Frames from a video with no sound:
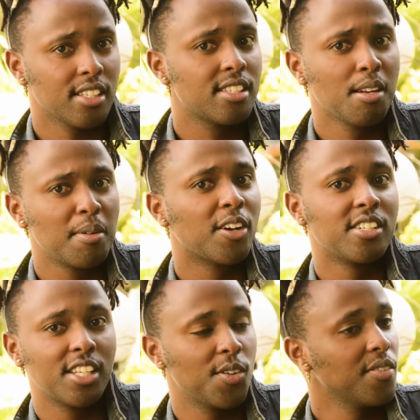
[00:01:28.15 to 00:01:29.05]
still been
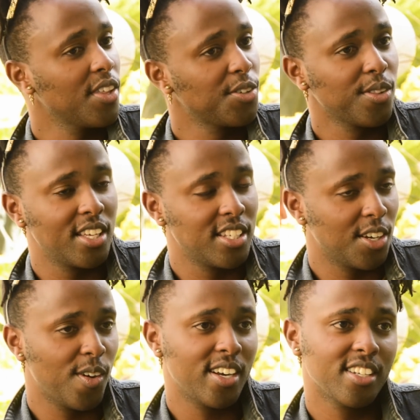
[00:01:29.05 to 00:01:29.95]
continuing. Even through the
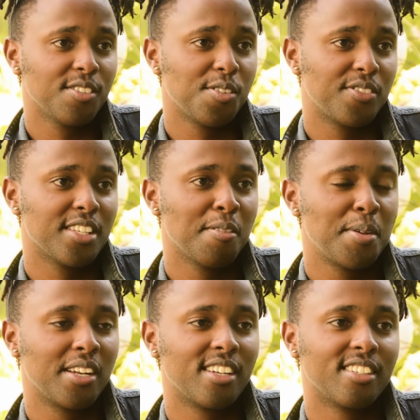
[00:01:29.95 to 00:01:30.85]
January, we've still
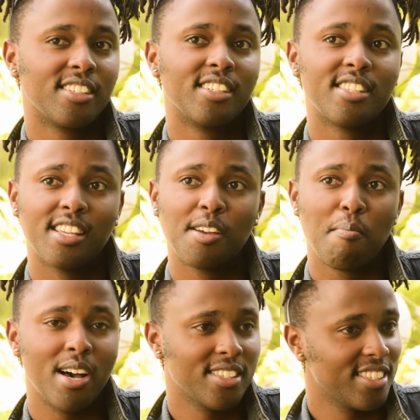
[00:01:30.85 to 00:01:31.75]
been saying
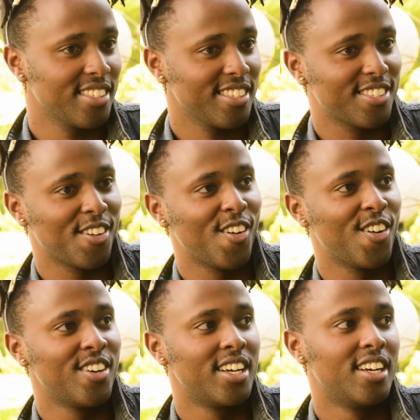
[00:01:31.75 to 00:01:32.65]
Bass.
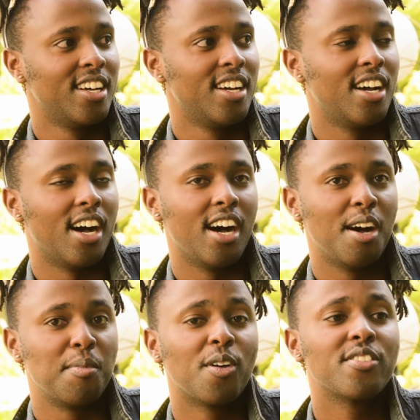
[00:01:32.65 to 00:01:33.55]
So,
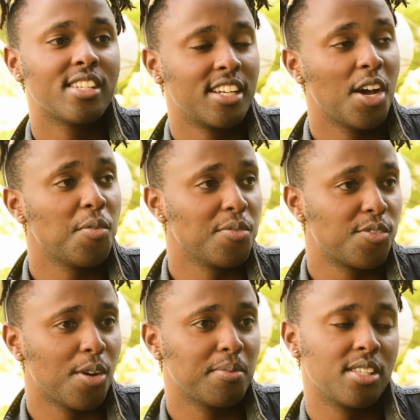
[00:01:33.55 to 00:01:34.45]
and obviously now we've
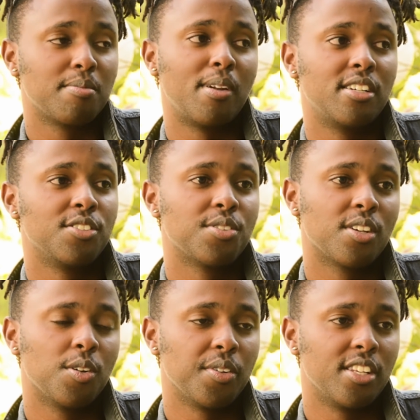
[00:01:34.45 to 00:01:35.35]
dropped this brand new
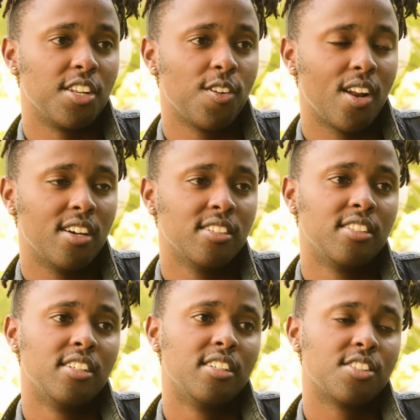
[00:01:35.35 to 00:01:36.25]
single with Niniola.
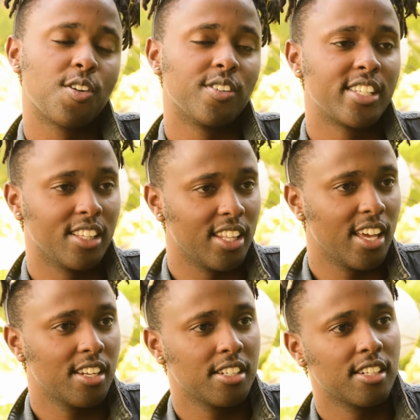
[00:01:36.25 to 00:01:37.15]
It's called Till
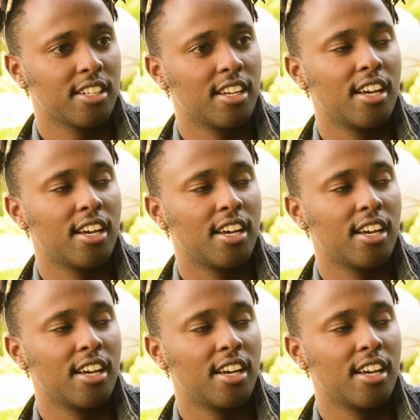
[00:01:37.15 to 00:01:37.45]
the End,